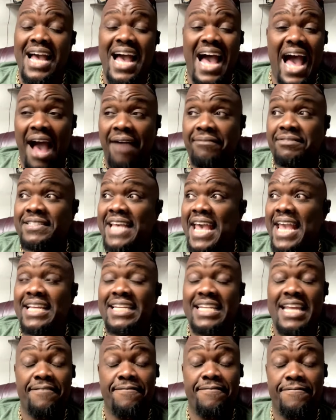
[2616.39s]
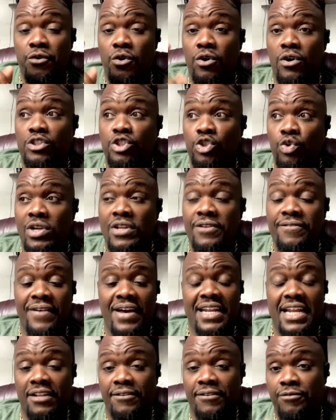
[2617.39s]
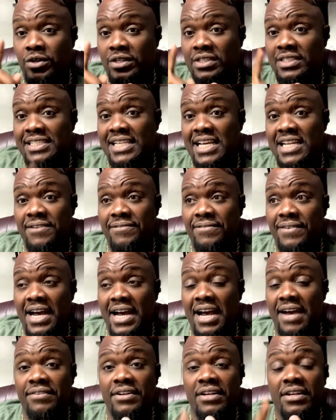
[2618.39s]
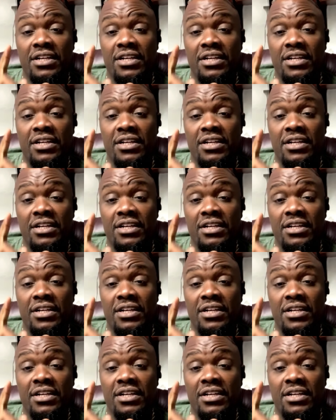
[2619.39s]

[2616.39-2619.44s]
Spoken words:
I've taken that $25 for the 75,